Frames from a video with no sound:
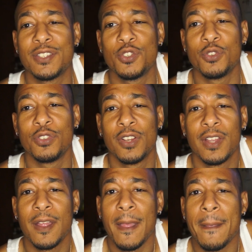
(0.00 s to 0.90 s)
to
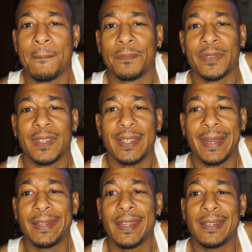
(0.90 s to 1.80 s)

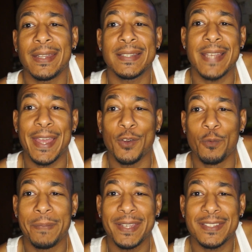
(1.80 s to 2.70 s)
get in an
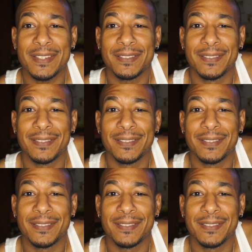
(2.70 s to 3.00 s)
entanglement.